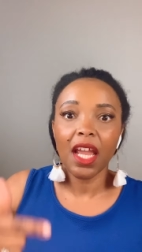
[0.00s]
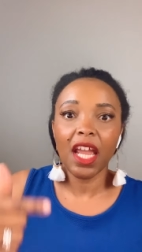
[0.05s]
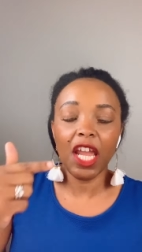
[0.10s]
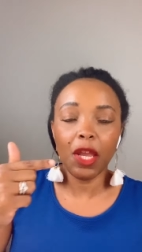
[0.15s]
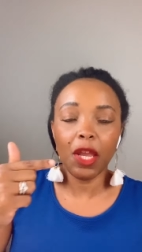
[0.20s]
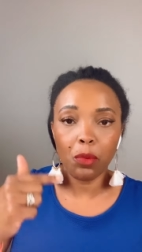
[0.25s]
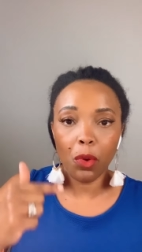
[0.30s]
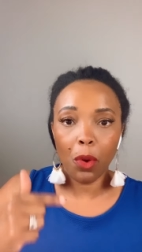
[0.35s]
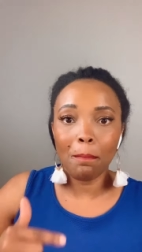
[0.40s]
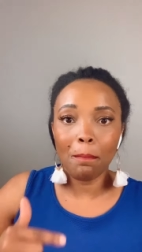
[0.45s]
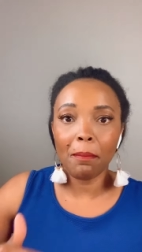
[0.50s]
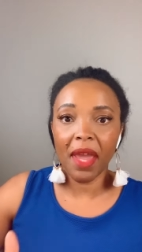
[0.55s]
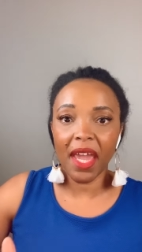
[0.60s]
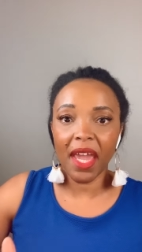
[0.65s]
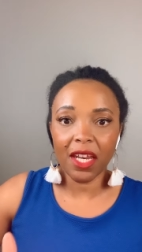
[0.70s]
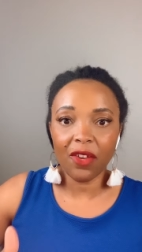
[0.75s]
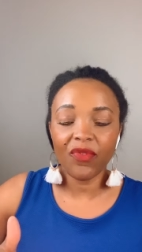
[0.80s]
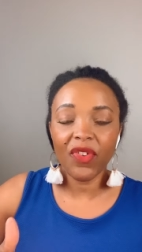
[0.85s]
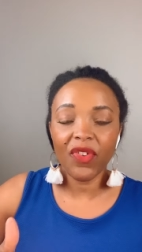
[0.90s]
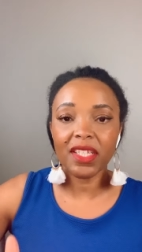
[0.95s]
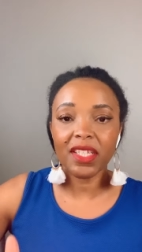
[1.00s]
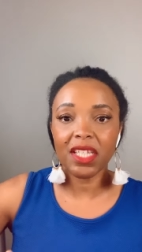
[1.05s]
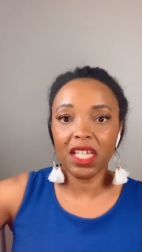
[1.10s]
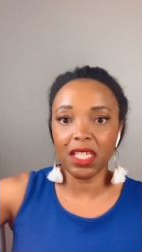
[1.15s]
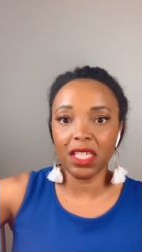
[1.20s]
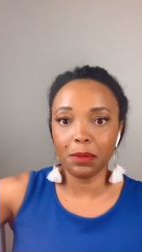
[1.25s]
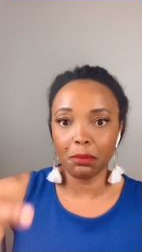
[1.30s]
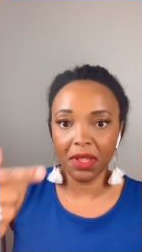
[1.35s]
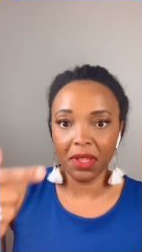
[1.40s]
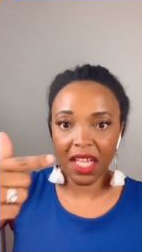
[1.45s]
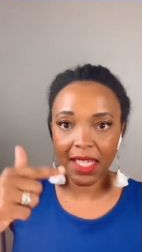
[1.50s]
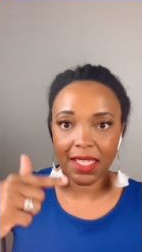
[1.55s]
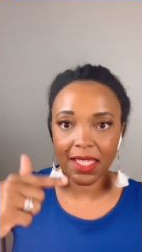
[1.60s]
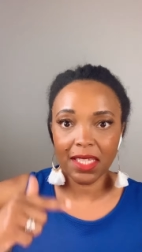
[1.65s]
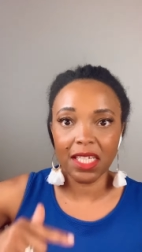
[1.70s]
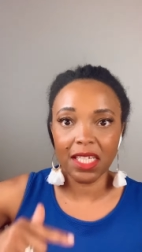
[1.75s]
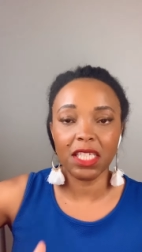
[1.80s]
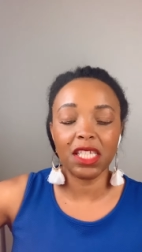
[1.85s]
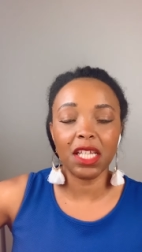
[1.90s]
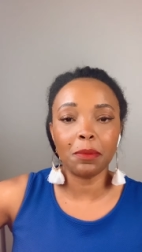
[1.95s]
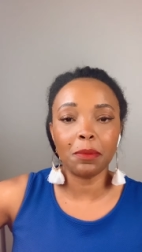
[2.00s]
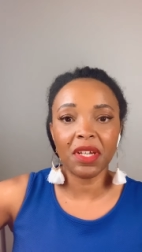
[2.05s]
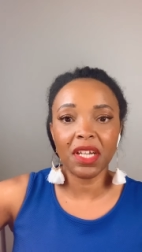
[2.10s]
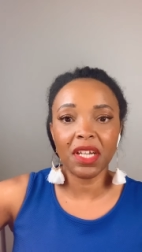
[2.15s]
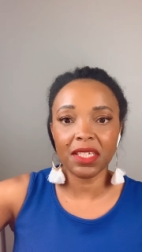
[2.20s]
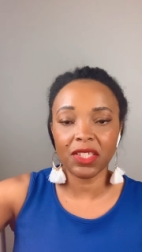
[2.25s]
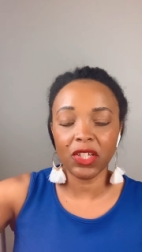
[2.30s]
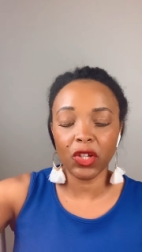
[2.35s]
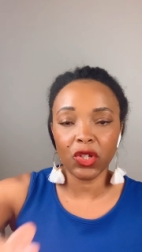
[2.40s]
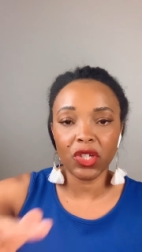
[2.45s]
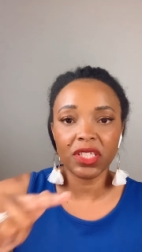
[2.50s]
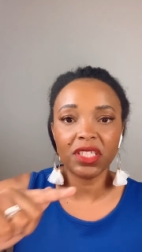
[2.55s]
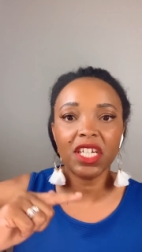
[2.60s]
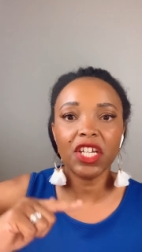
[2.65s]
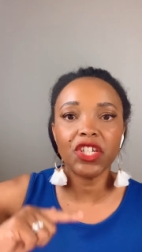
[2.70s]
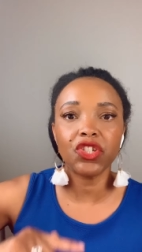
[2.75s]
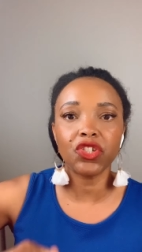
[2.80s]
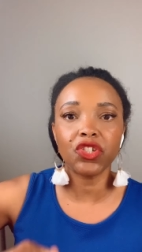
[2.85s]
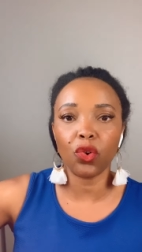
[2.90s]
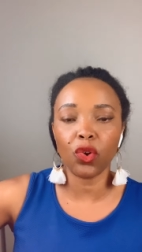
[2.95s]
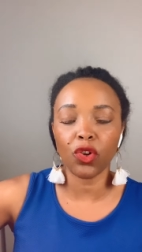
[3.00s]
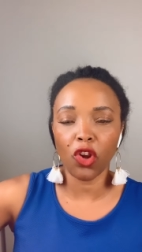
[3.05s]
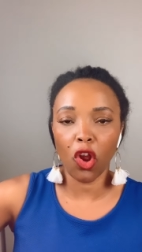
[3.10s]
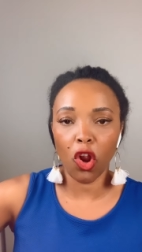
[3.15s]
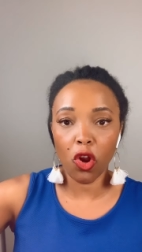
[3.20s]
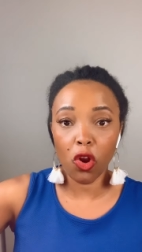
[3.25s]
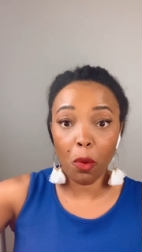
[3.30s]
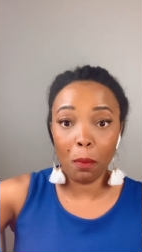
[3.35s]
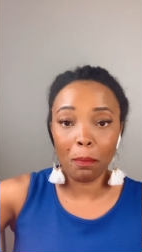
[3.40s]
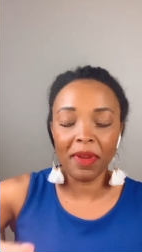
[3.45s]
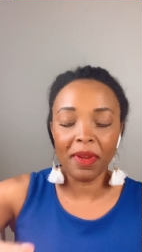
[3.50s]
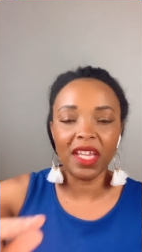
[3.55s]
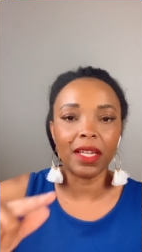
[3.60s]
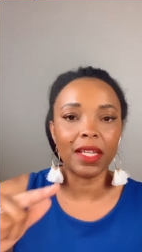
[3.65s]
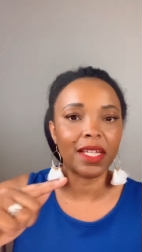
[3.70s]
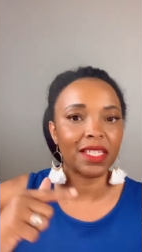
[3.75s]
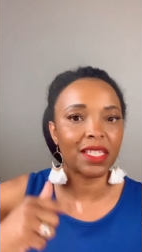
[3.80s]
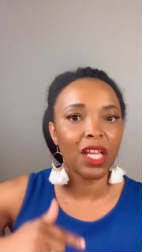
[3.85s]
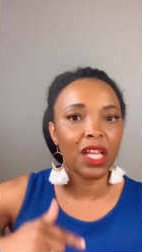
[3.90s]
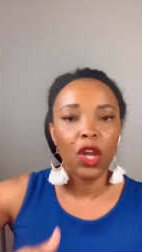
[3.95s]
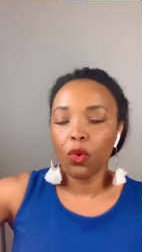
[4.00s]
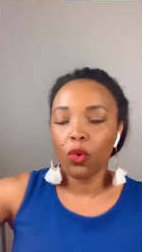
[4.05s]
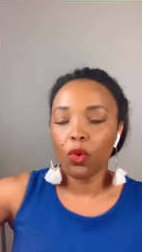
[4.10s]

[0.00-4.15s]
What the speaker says: He will manifest his blessings. See, because they're contingent on our obedience.